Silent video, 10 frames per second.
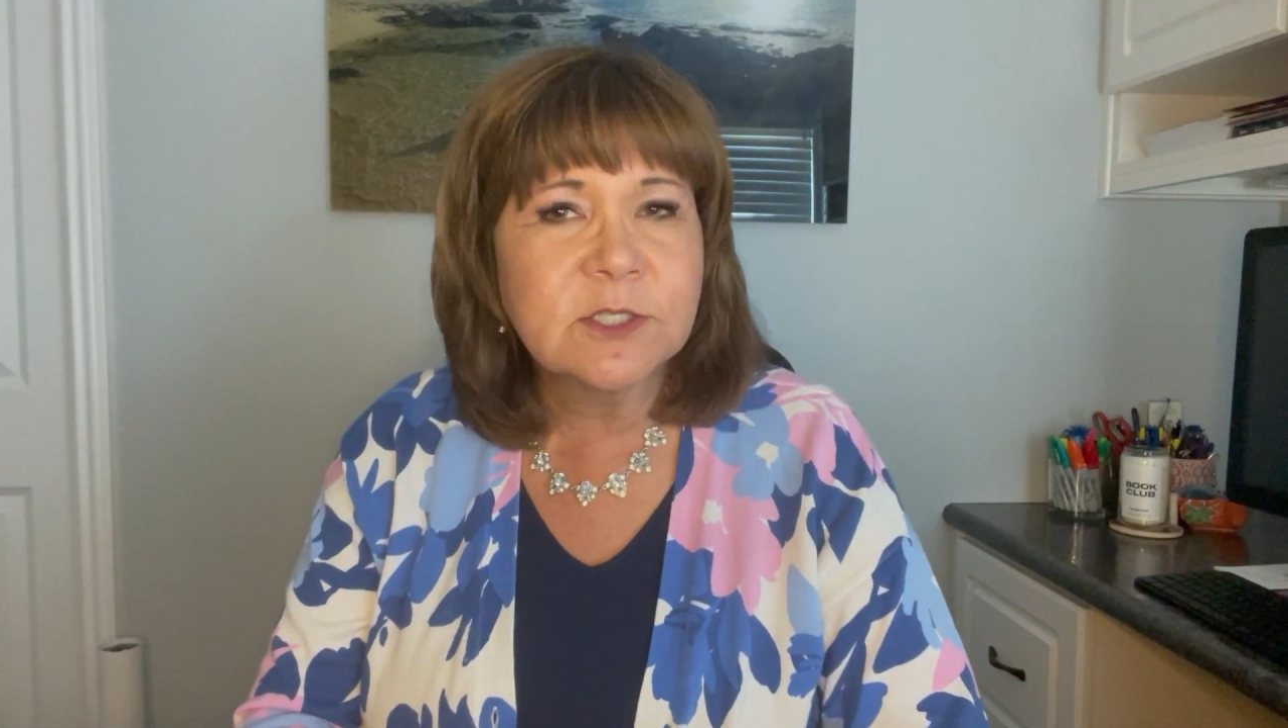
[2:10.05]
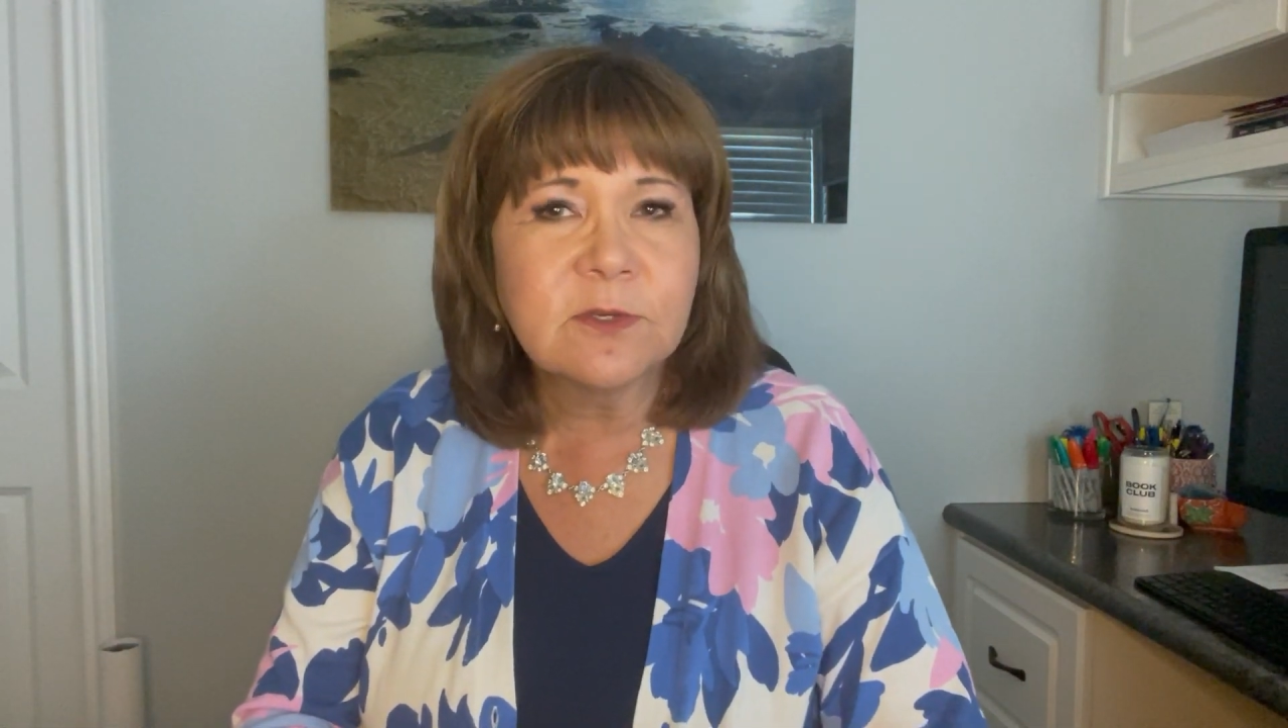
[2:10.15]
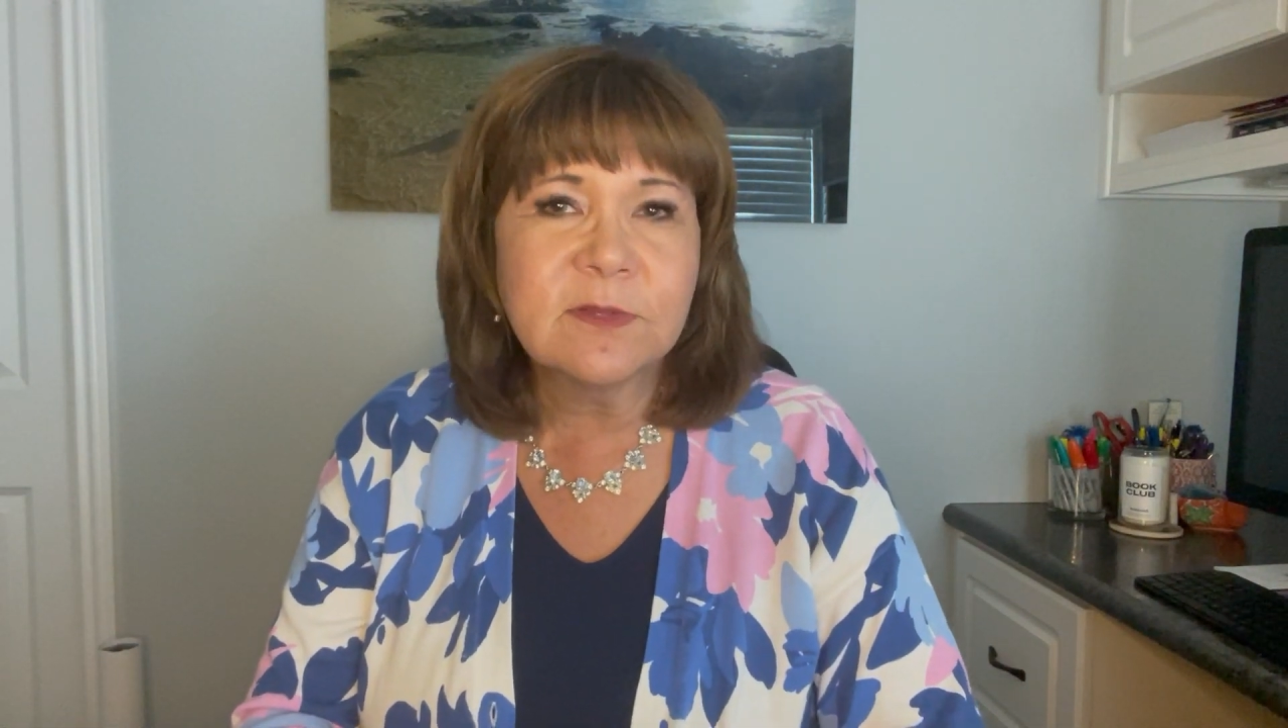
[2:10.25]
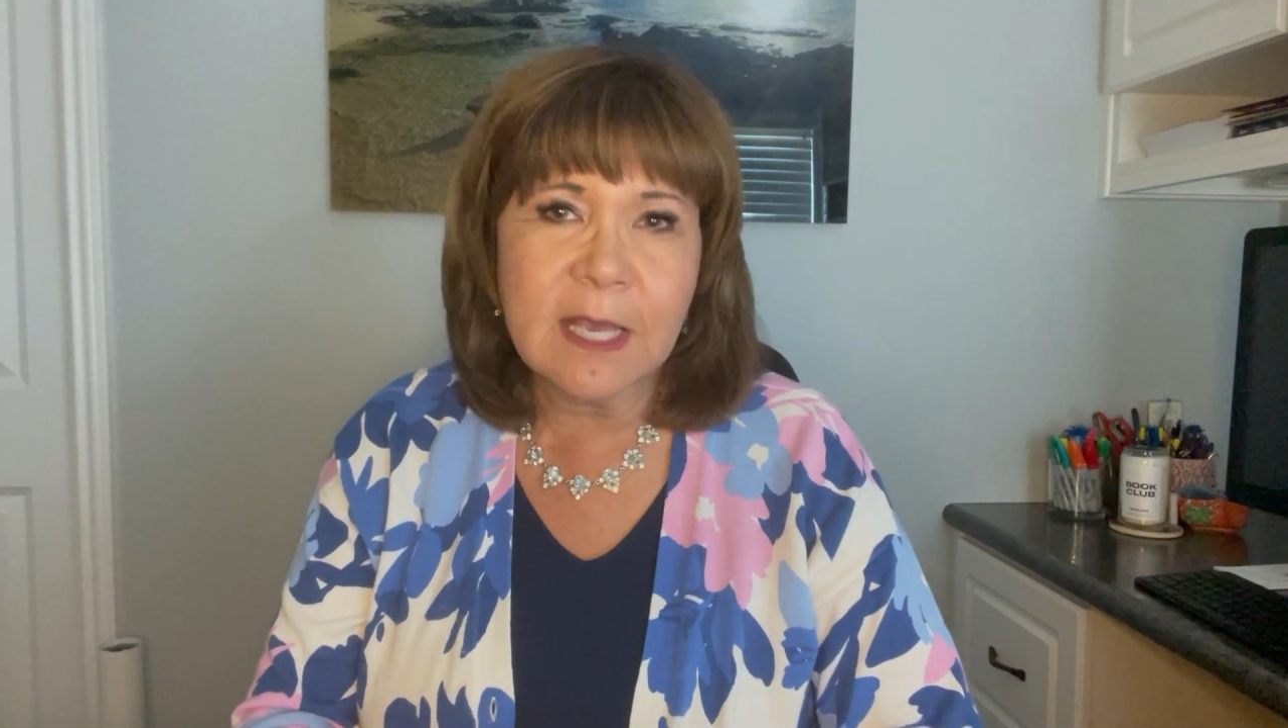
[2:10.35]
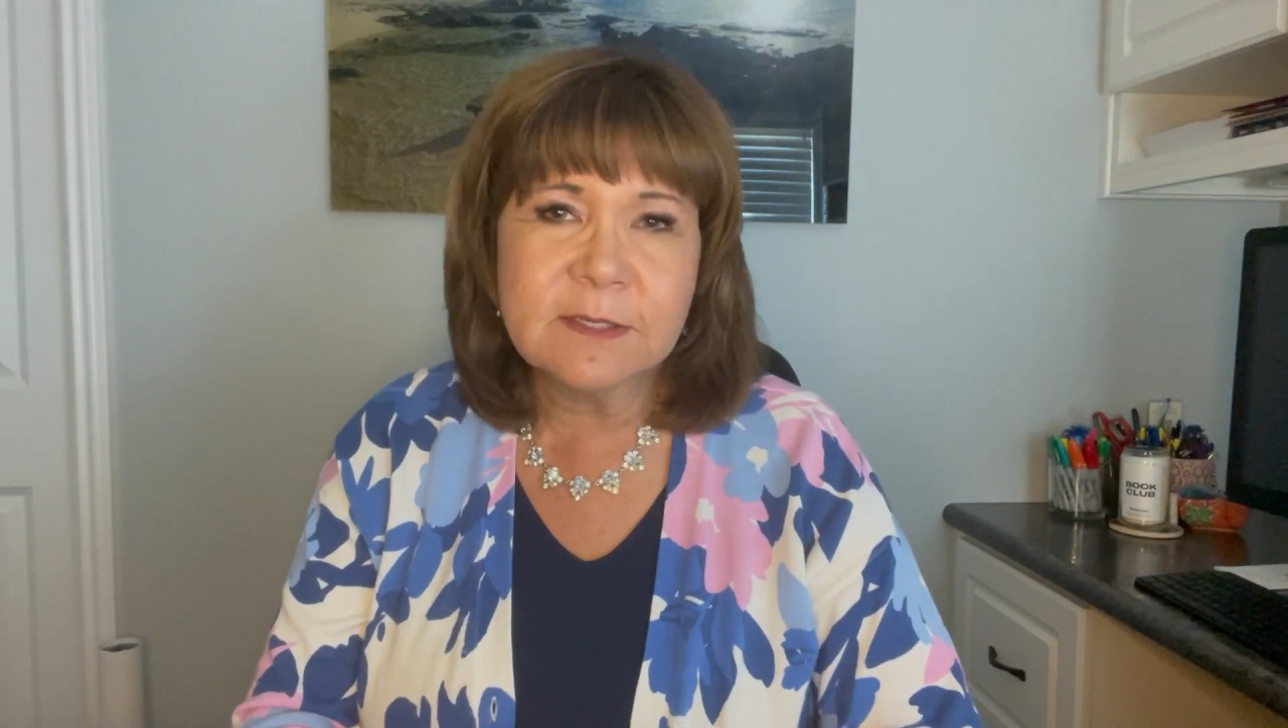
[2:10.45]

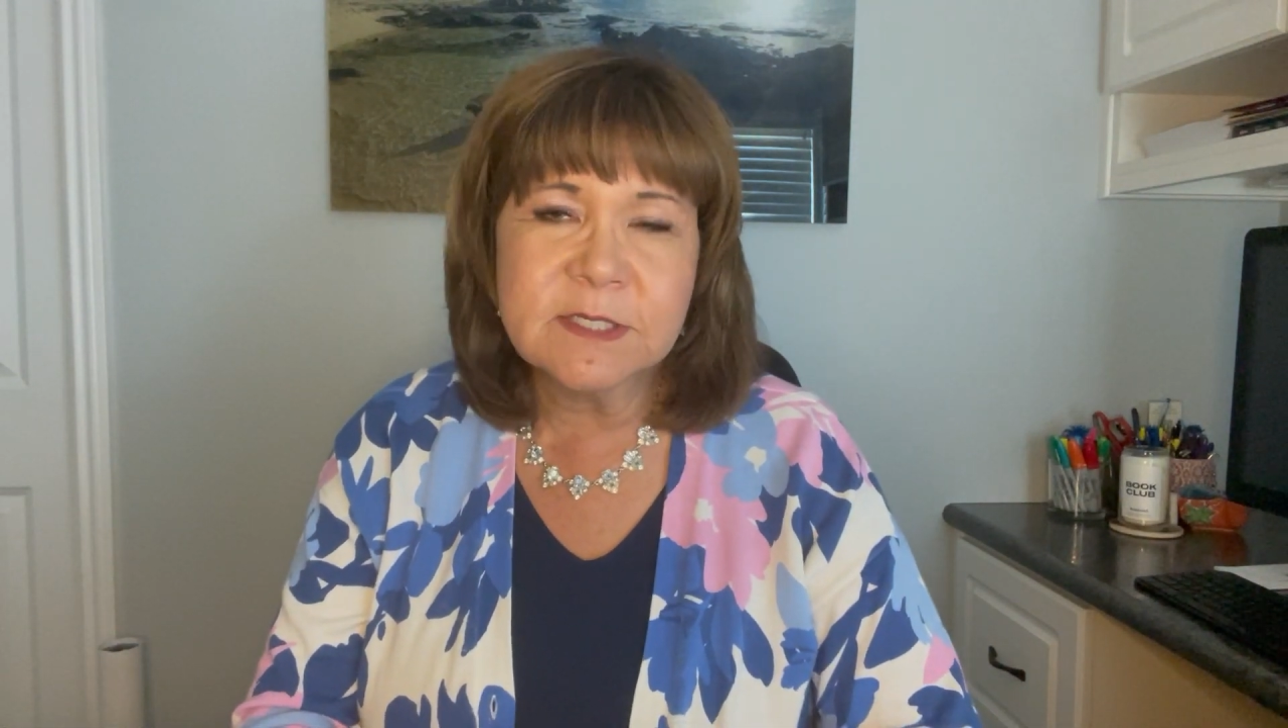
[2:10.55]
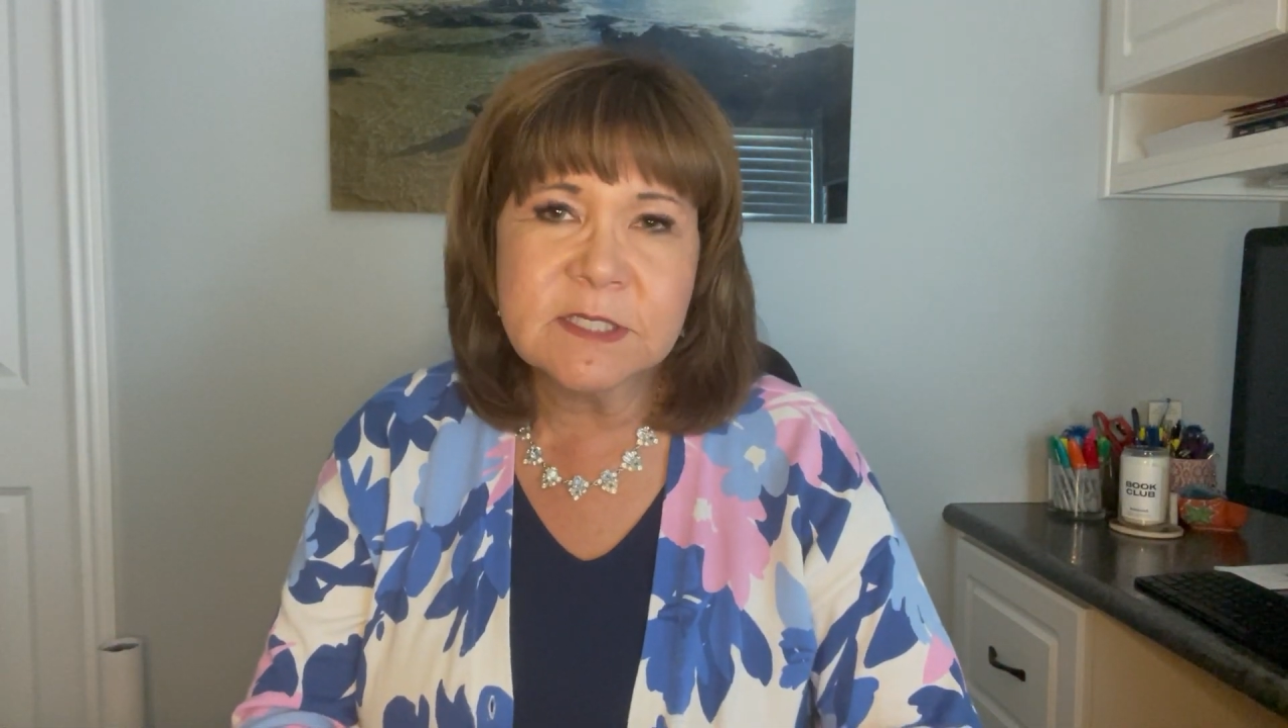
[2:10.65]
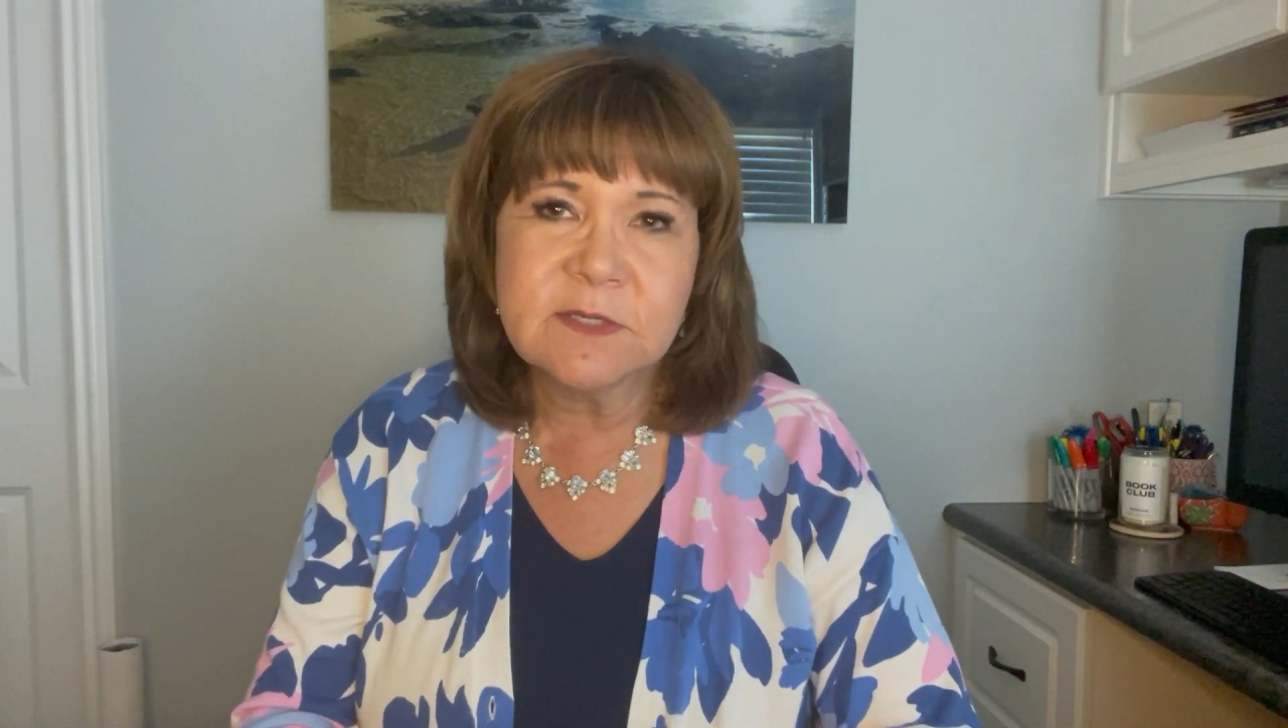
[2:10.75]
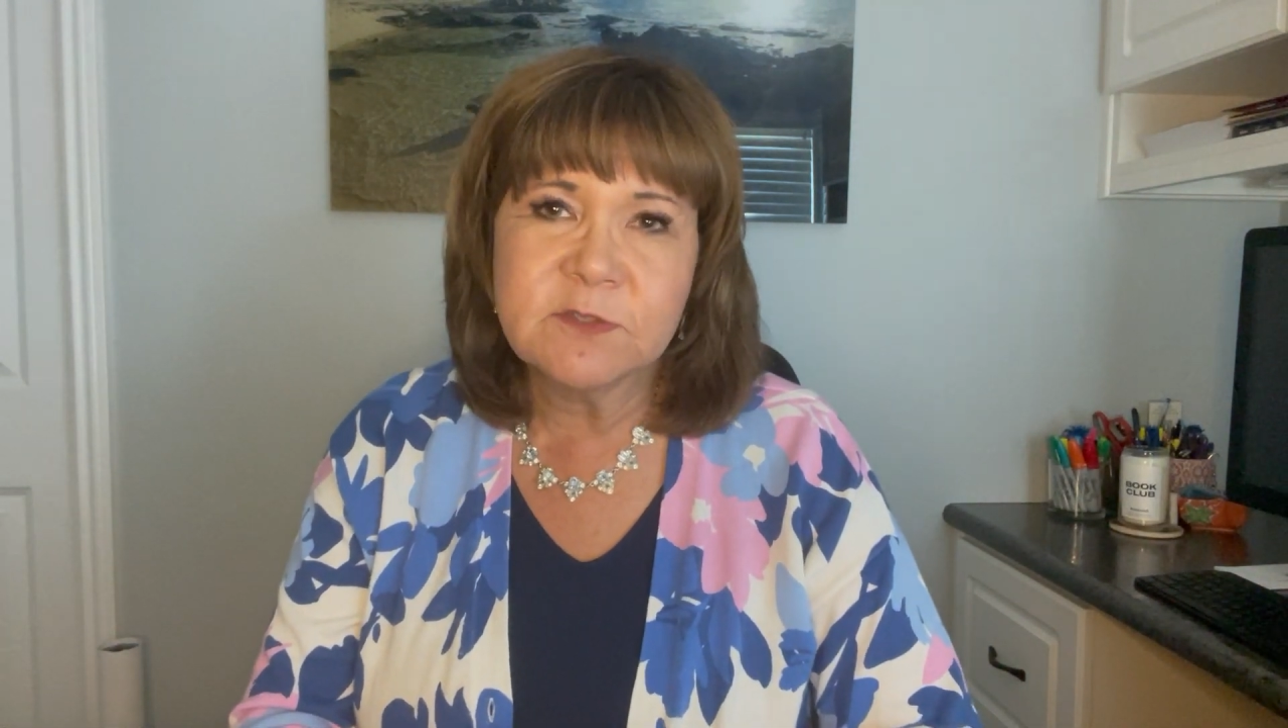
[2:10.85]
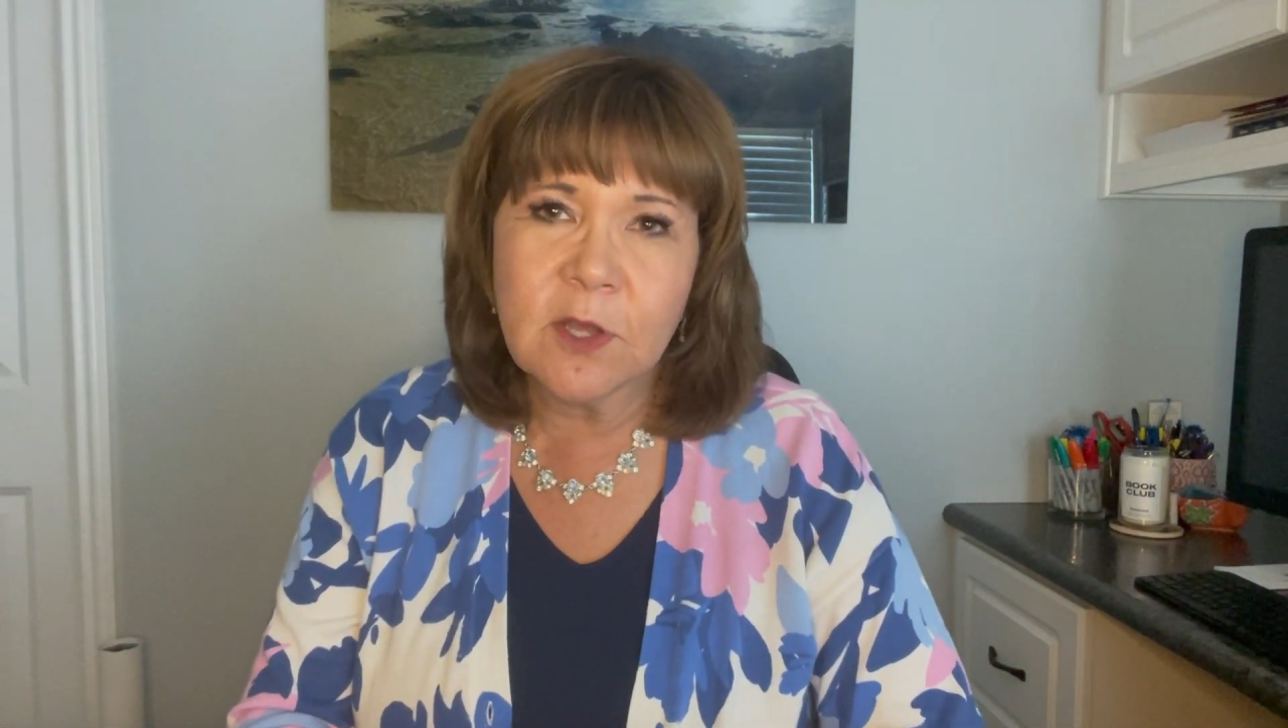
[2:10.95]
her thousands of